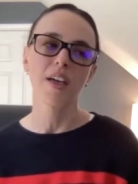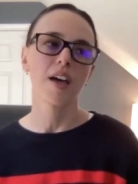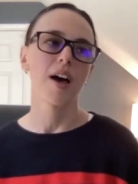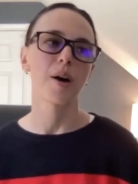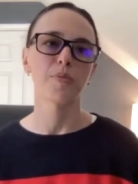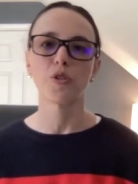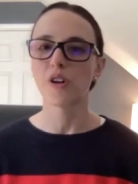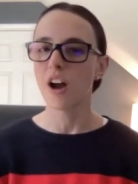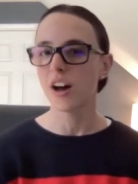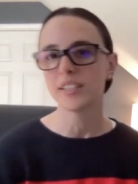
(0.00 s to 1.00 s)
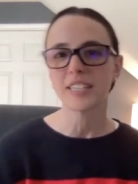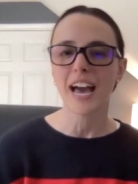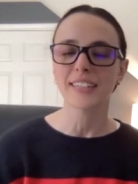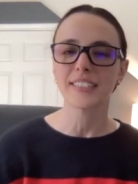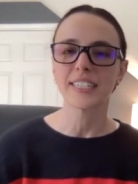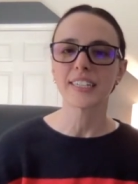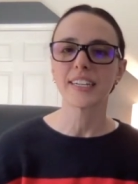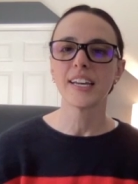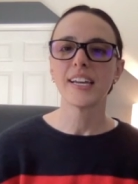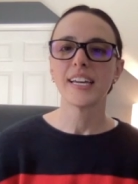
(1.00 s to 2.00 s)
or a tactic,
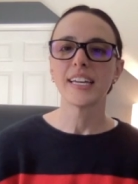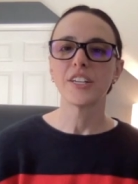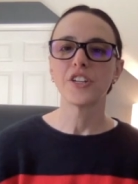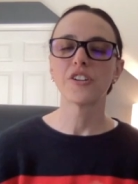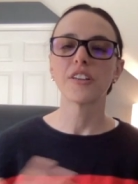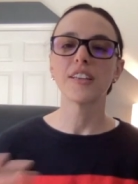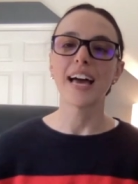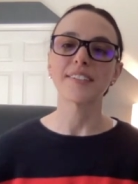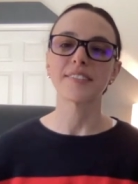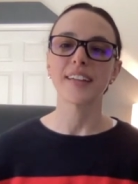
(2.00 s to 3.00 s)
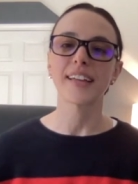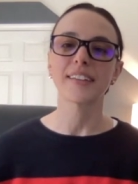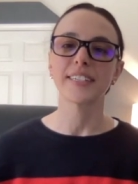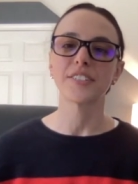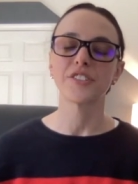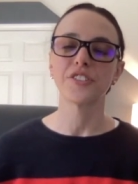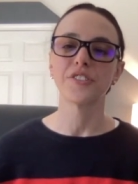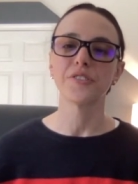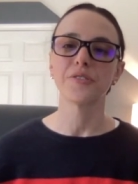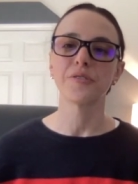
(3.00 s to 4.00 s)
you're less likely
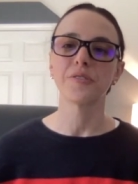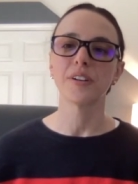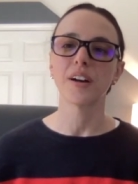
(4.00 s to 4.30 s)
to